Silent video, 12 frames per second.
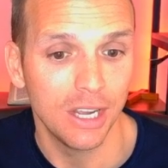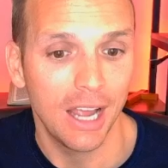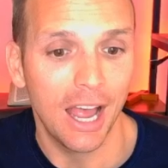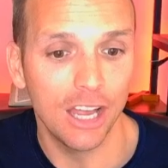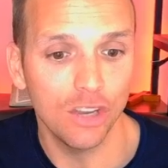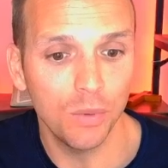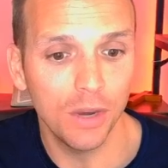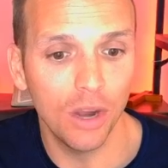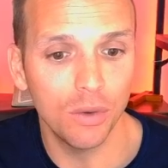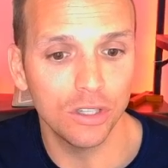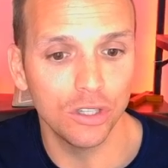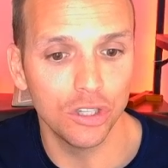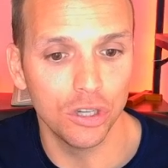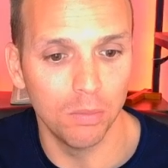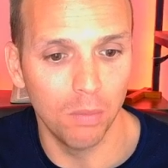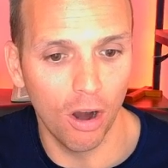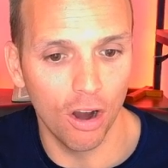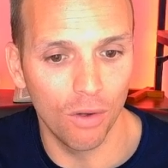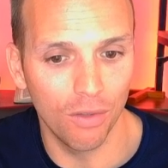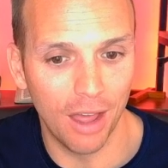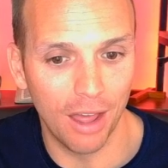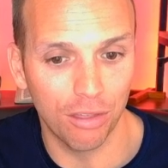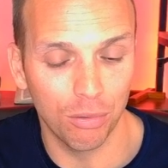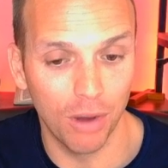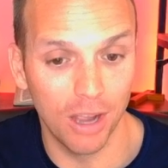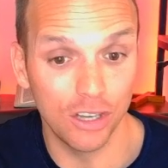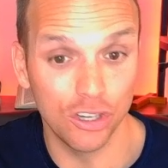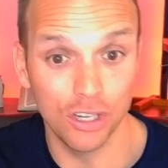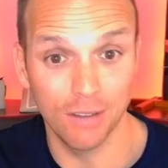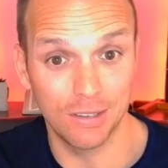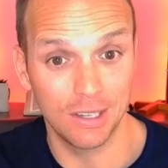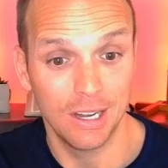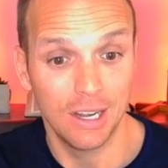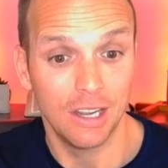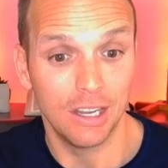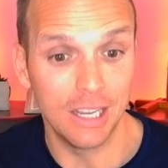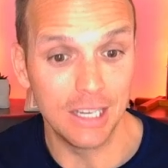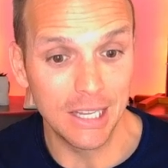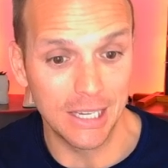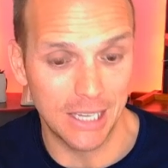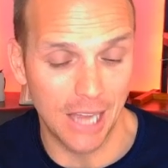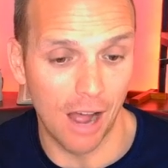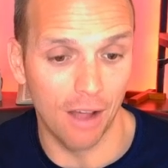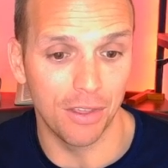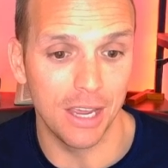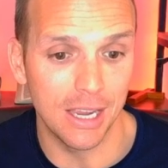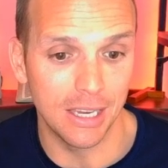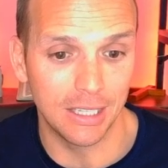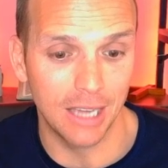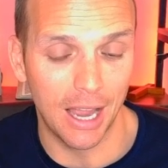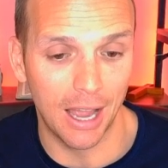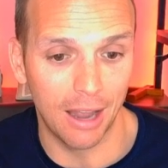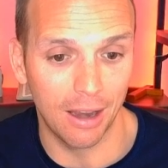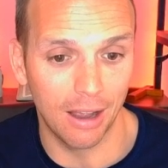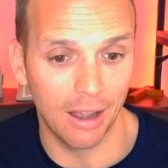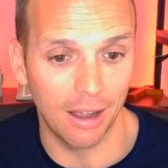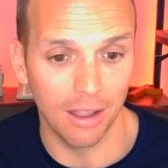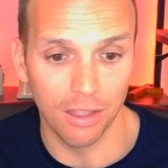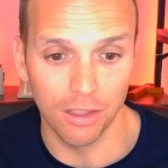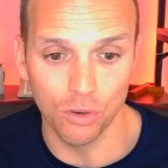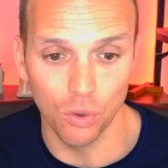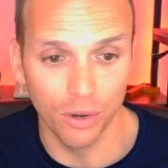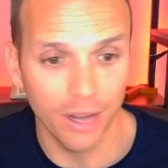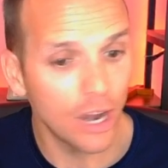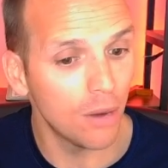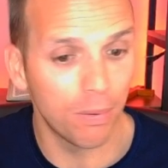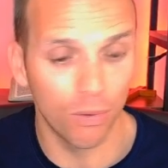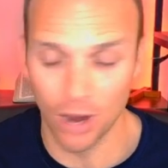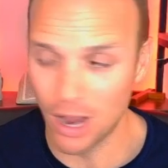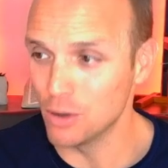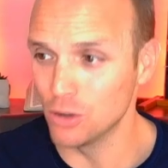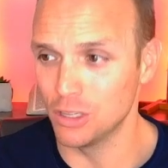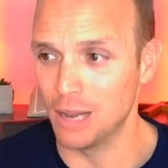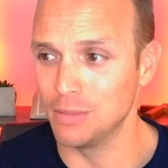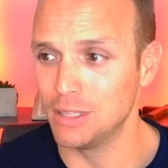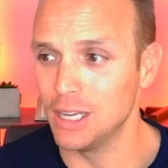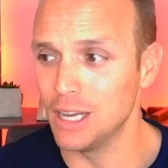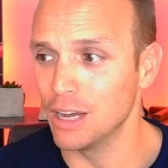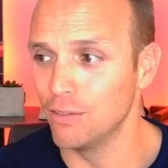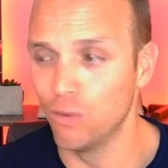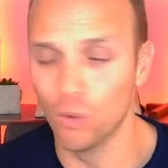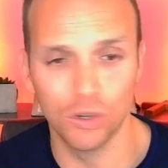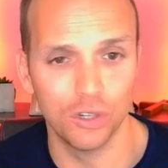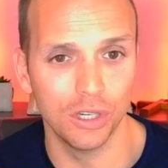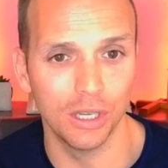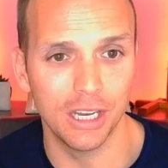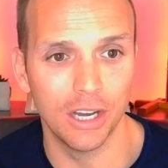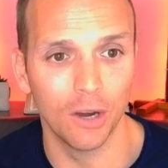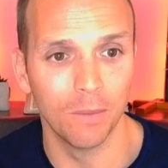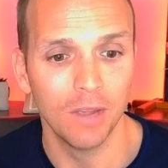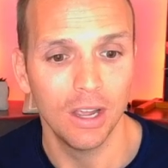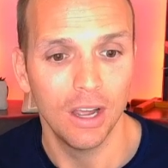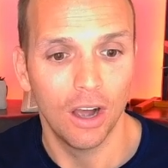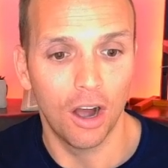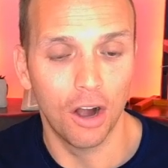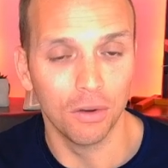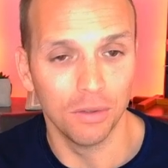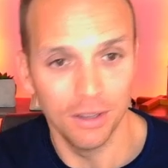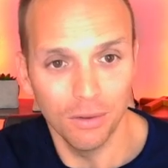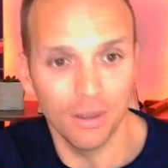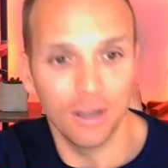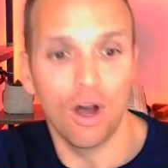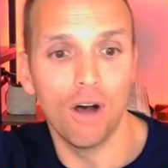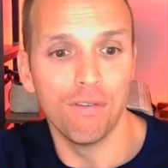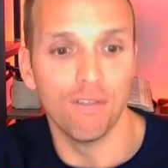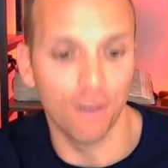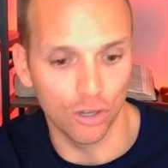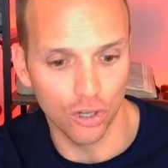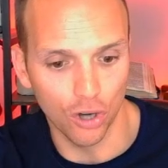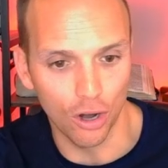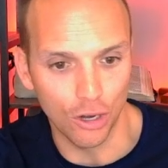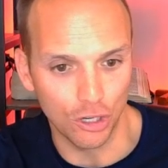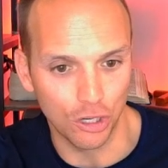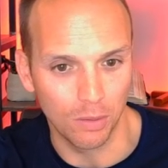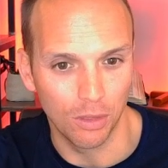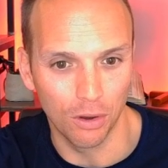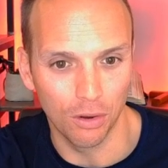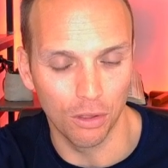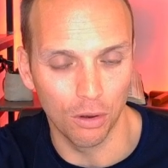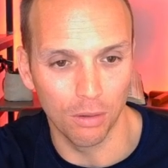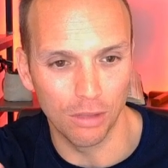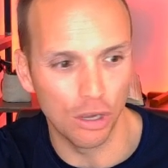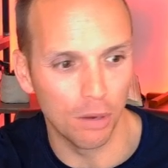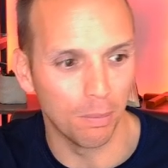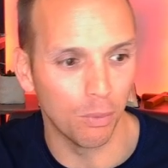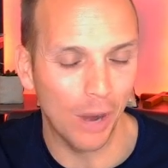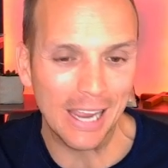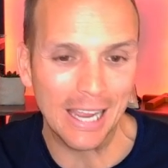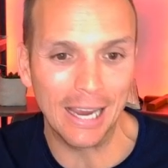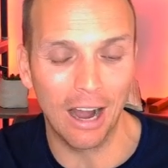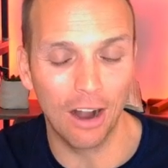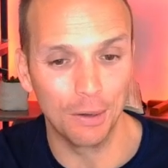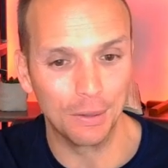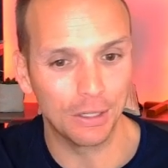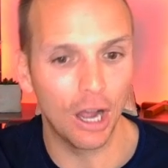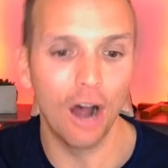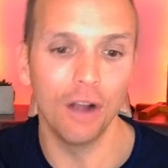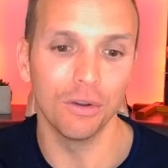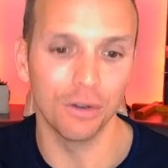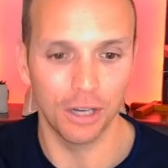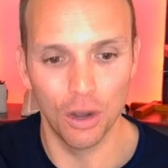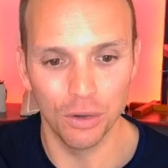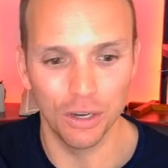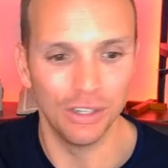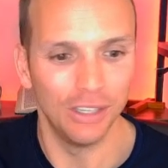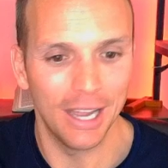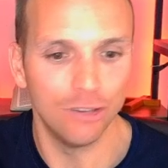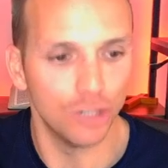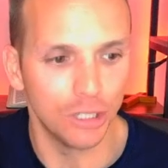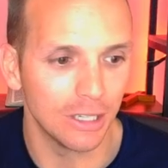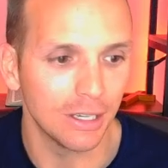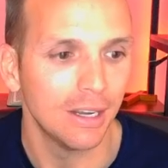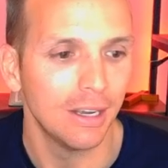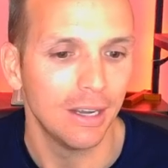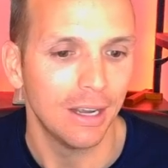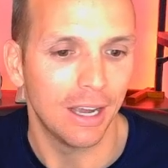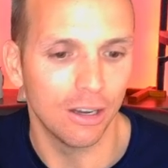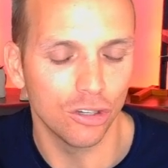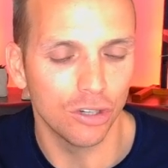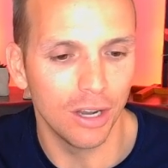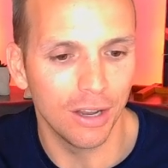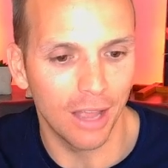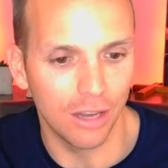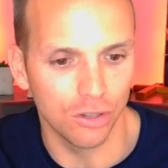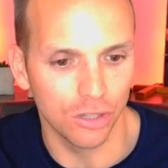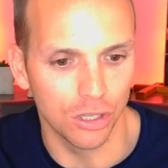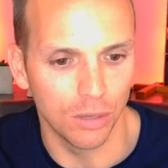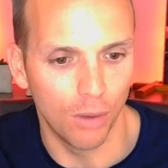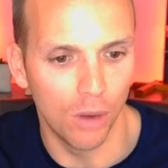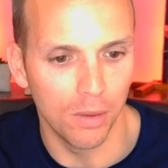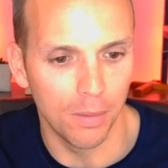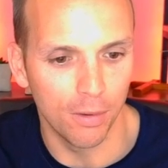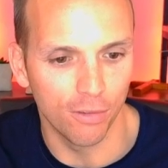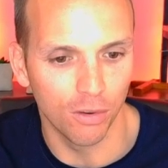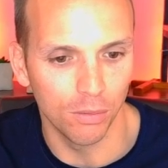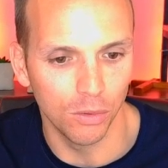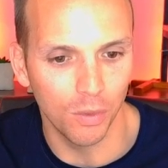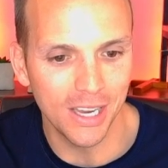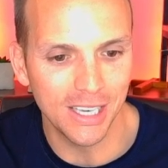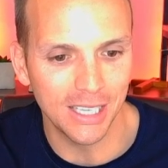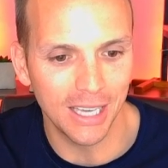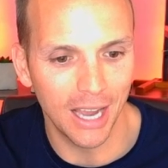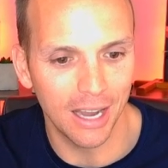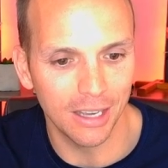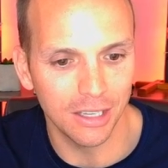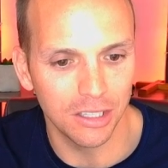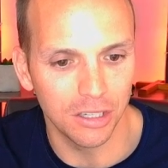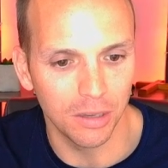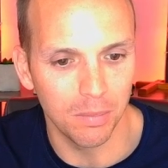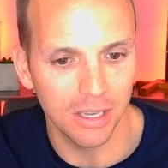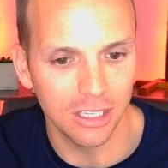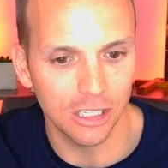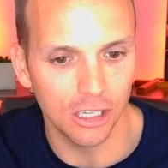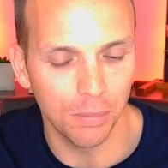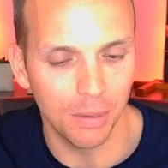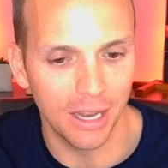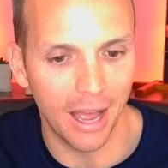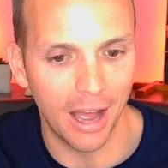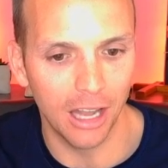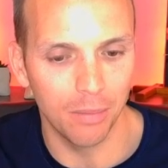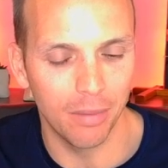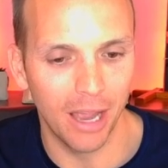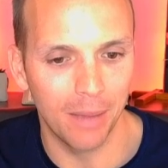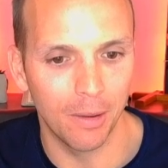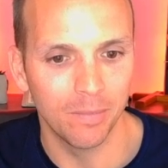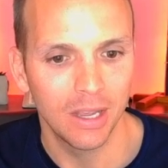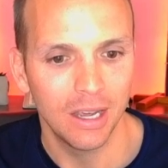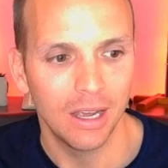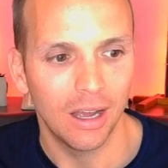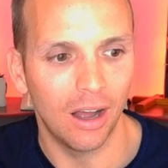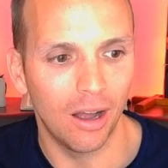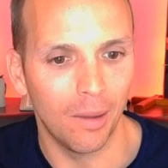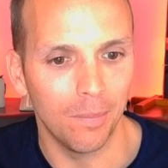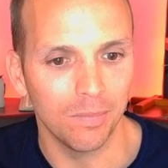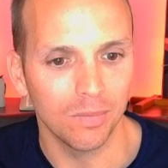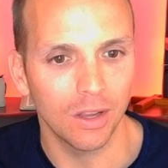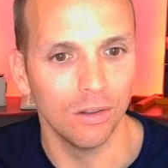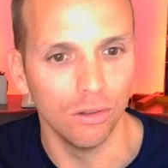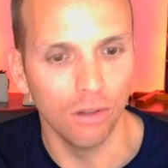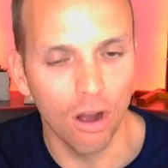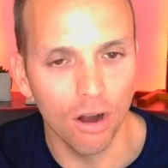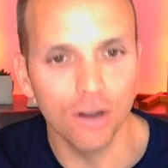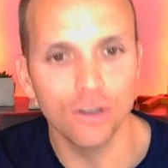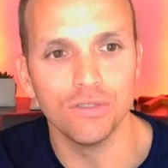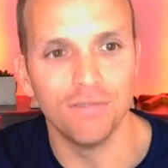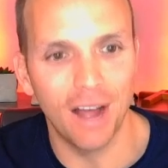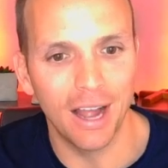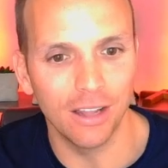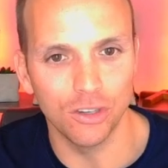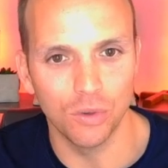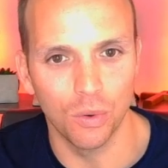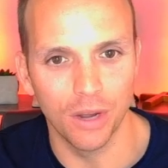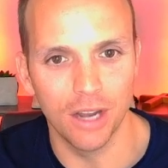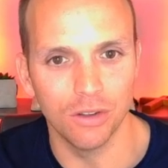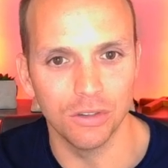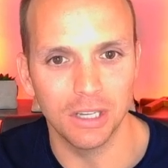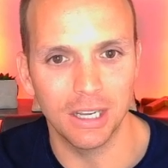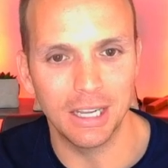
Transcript: As we go into tomorrow, that threat shifts into the southeast, and uh, the tornado parameters that I'm seeing, unfortunately, here are literally off of our charts. They're they're they're breaking our color-coded legend, and I'll show you that in just a moment. But from Louisiana to Mississippi to Alabama, um, large violent tornadoes.